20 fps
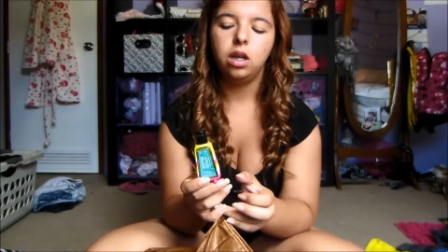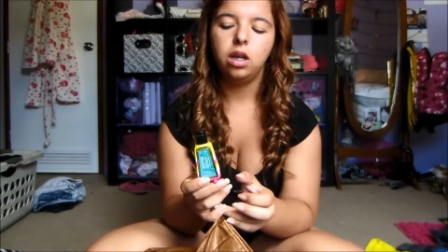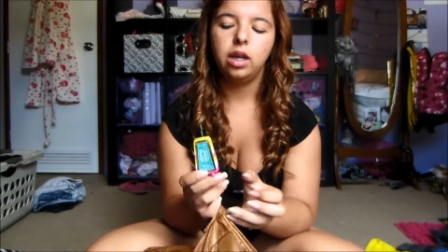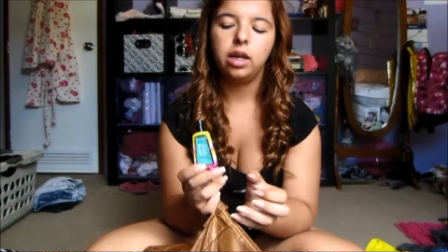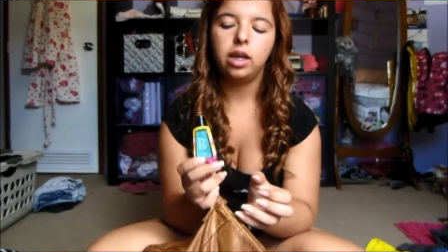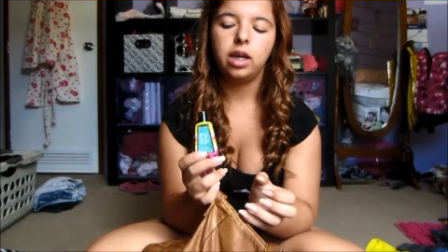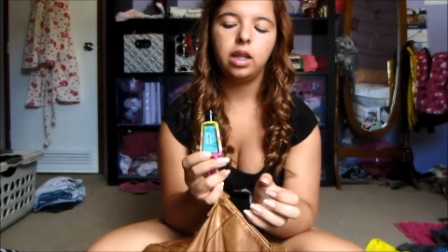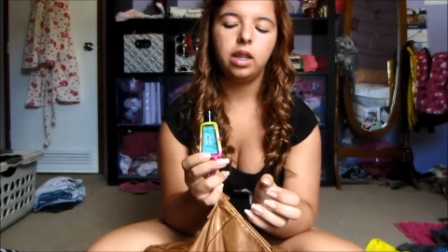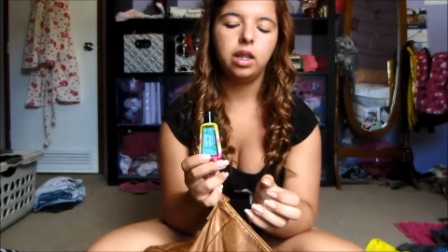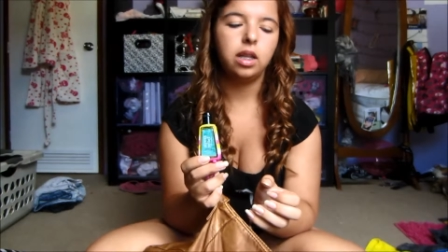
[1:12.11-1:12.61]
I
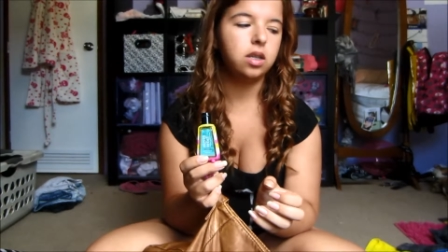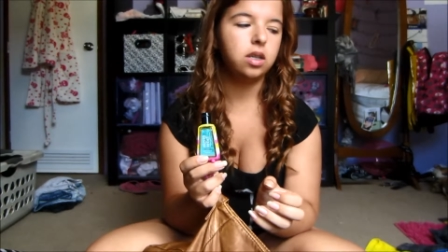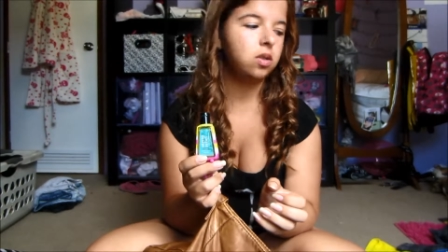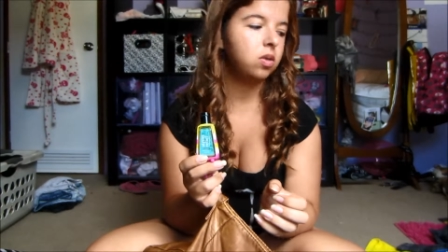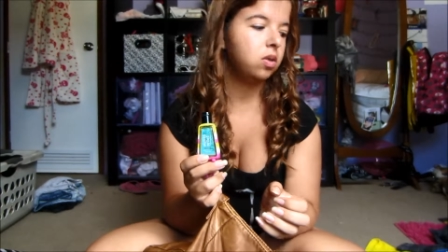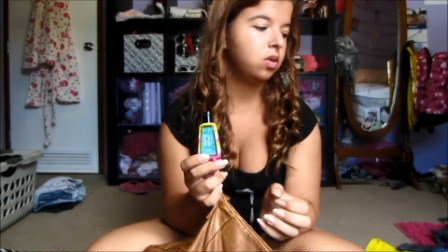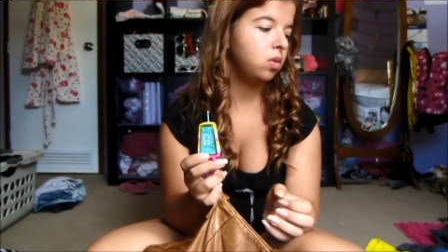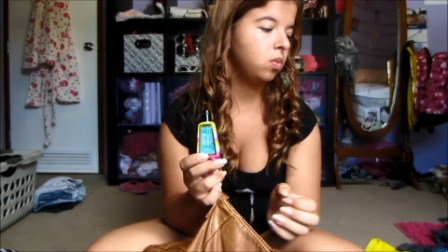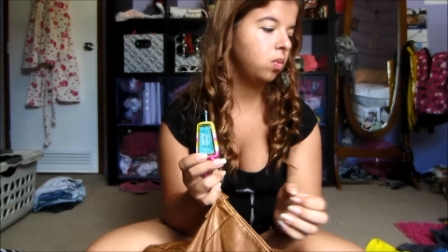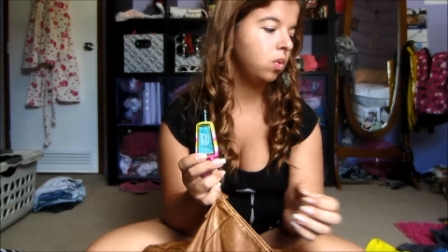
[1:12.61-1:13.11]
got
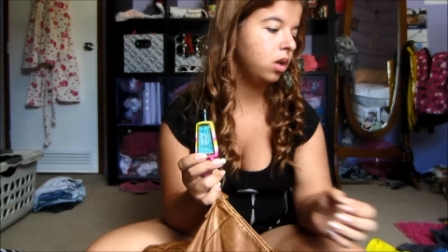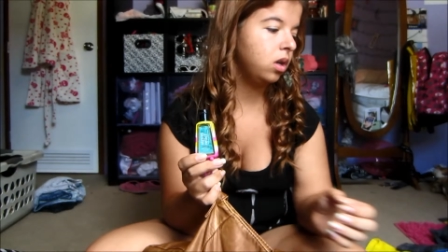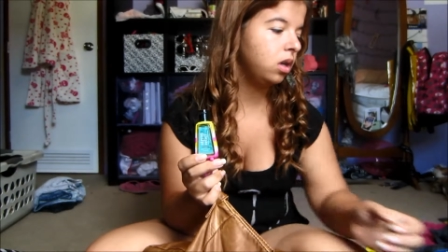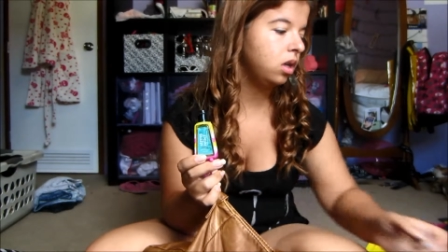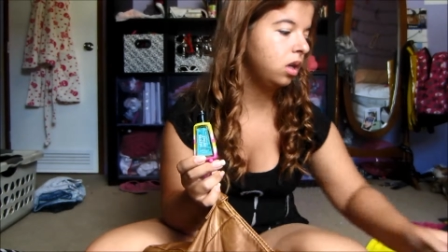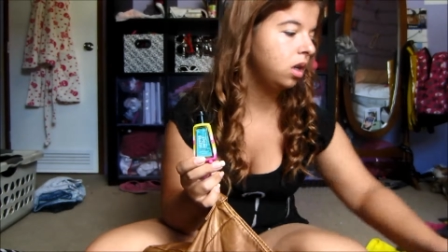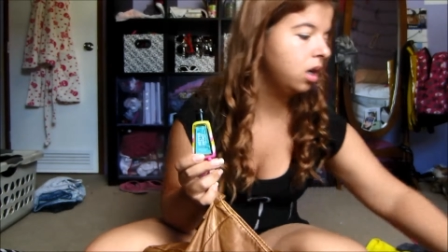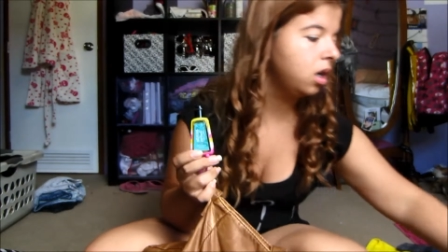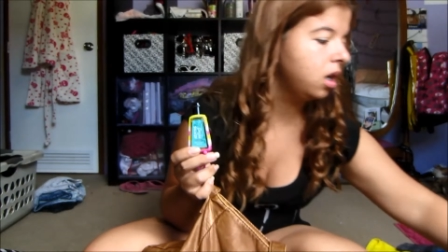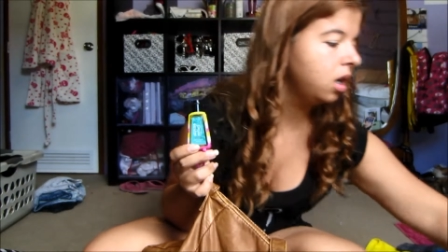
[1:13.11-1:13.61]
this
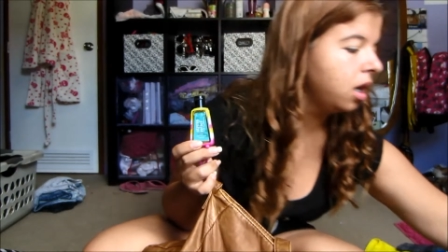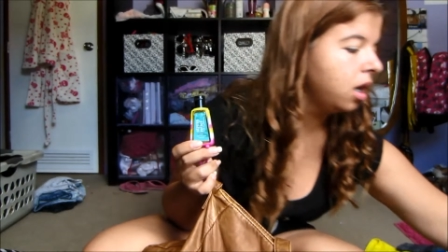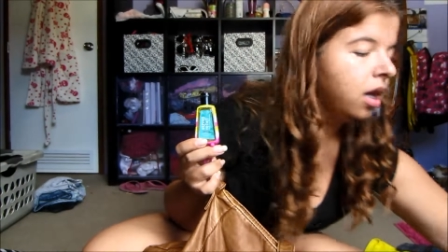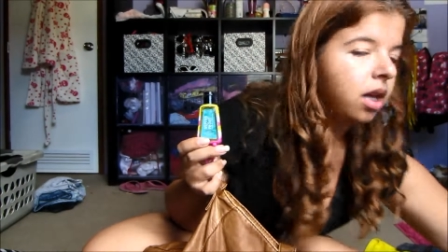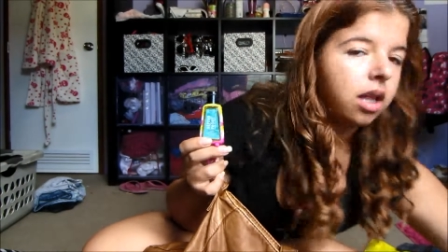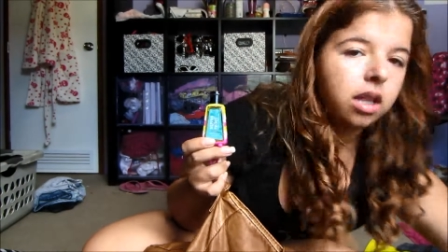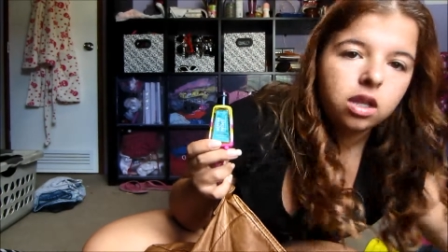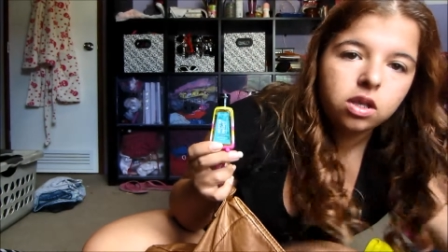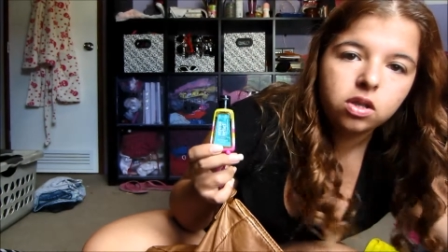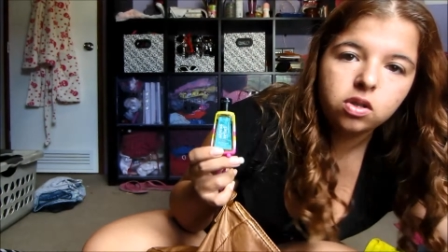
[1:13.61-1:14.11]
one,
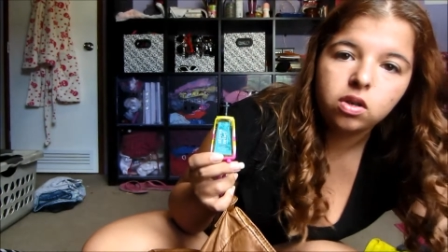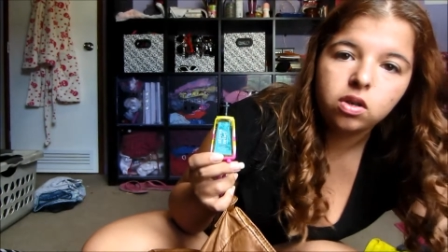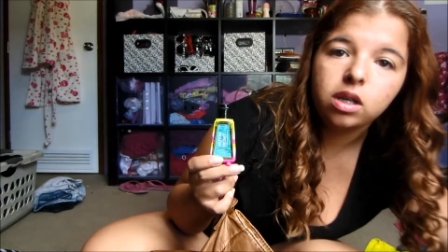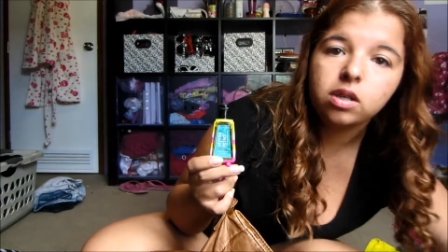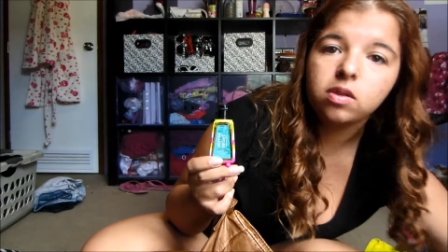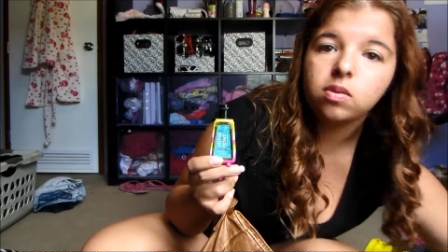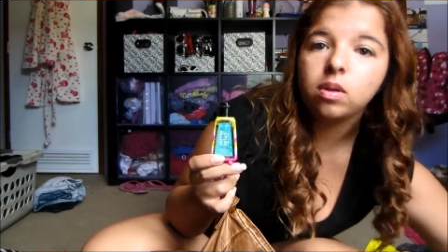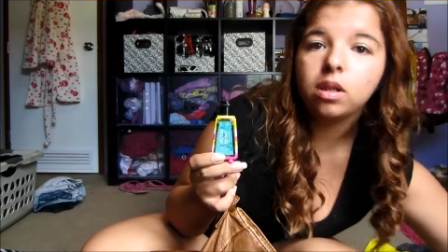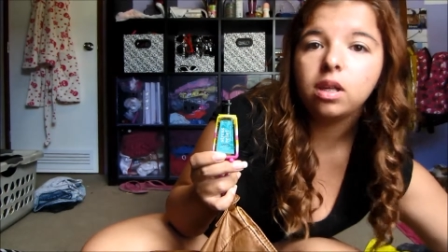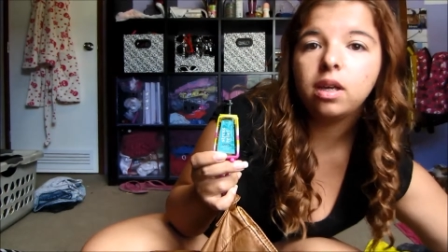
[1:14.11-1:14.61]
the
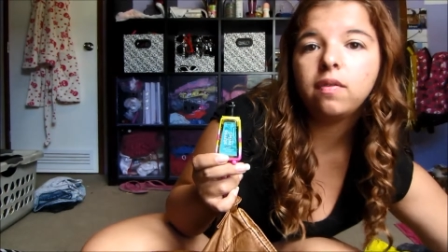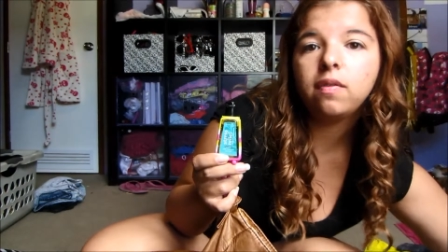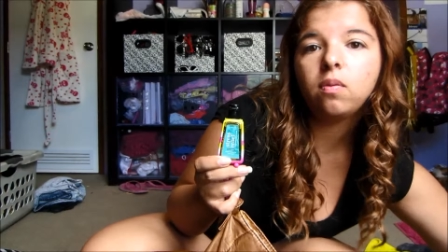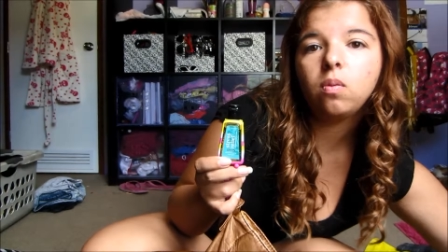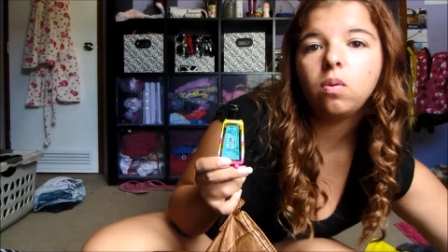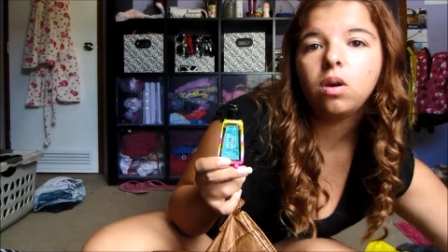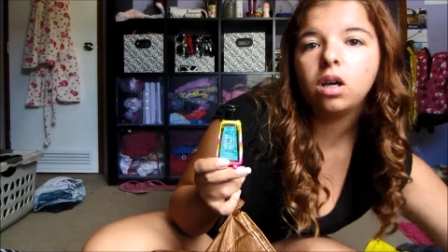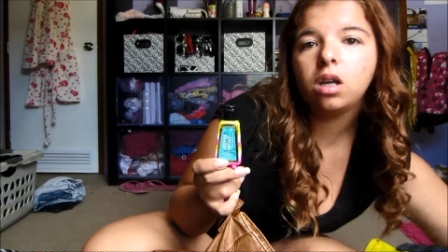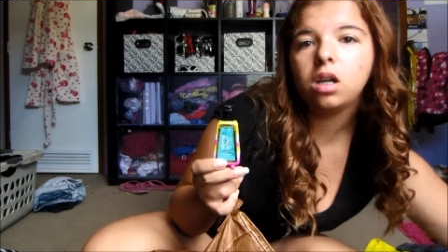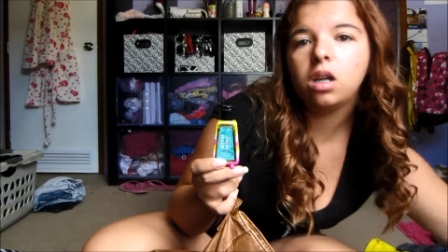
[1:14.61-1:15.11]
stress relief
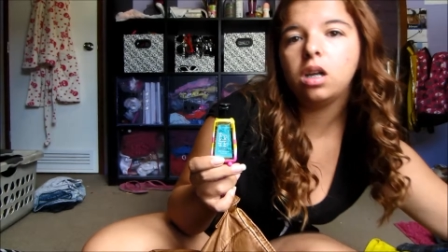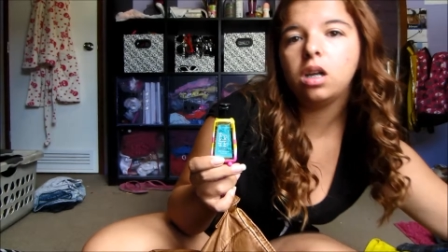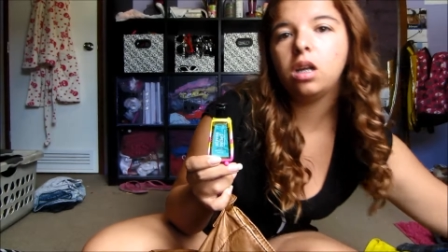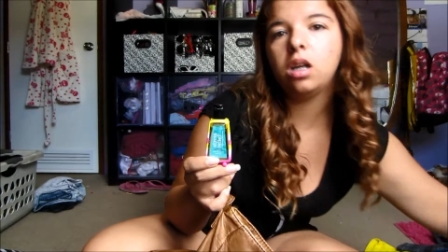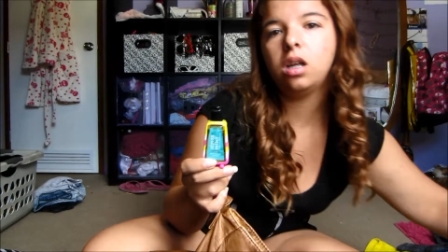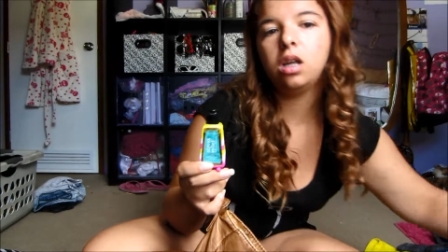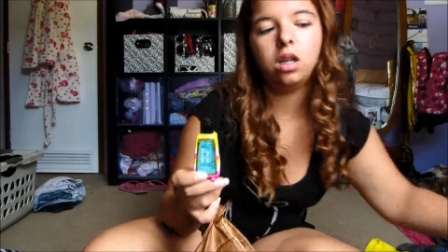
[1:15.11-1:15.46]
one,